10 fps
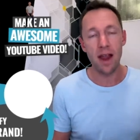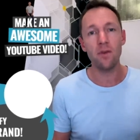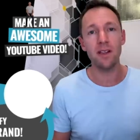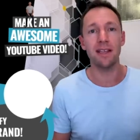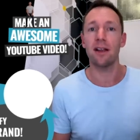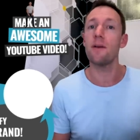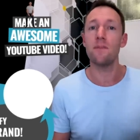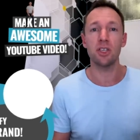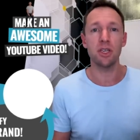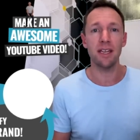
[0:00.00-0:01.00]
everything I
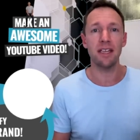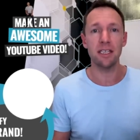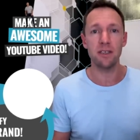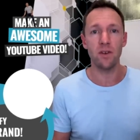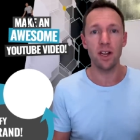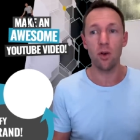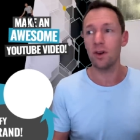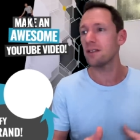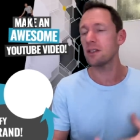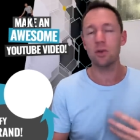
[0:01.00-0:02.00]
mentioned in this video
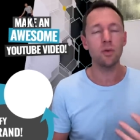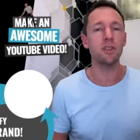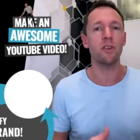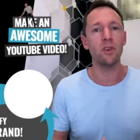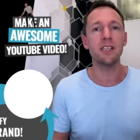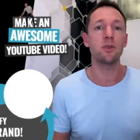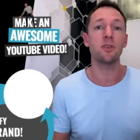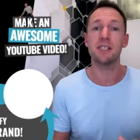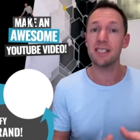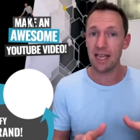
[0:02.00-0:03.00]
and other tools and
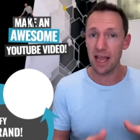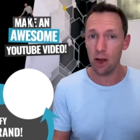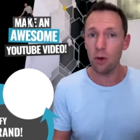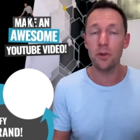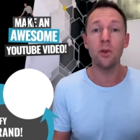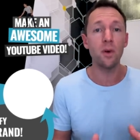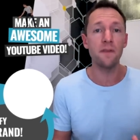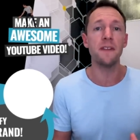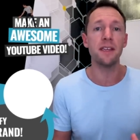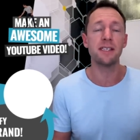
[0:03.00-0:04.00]
resources to help you
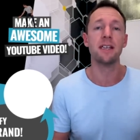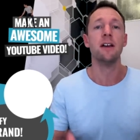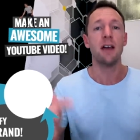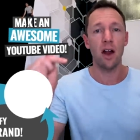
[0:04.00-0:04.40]
with this